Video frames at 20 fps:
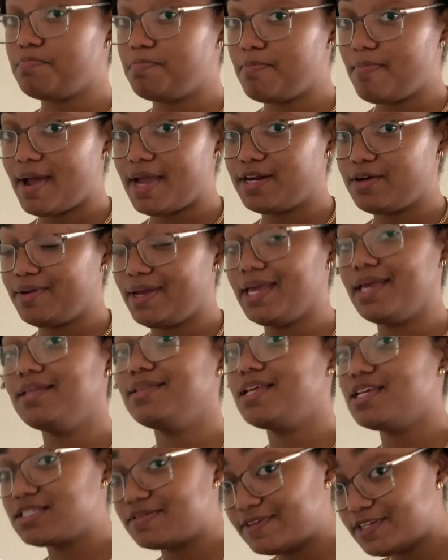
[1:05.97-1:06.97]
By the way,
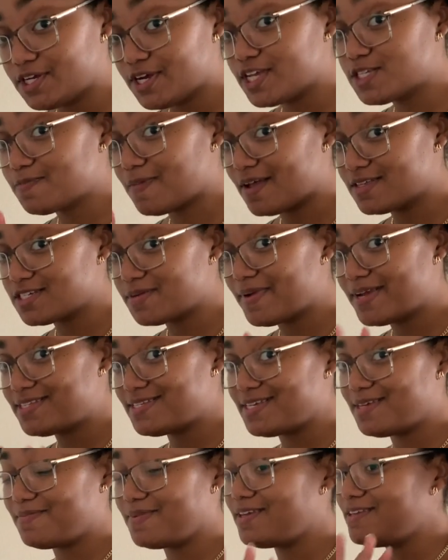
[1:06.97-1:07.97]
this video is sponsored by
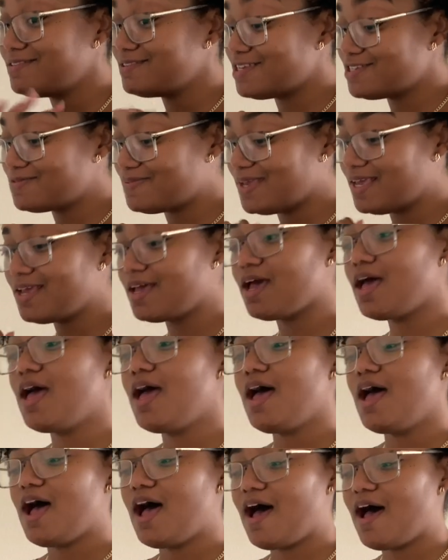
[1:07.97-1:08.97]
TEAMI this week.
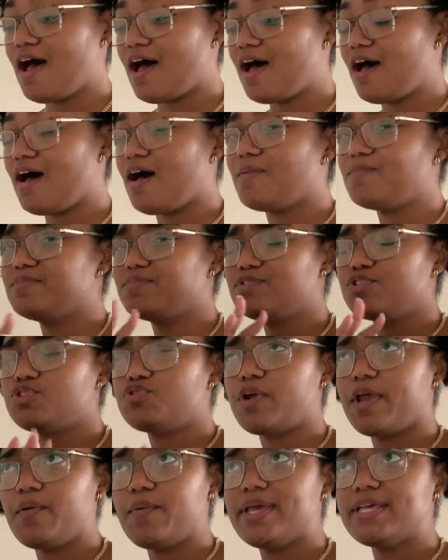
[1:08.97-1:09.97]
3
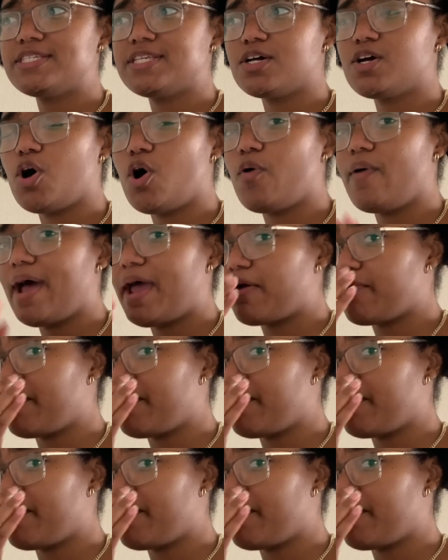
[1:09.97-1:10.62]
weeks ago, I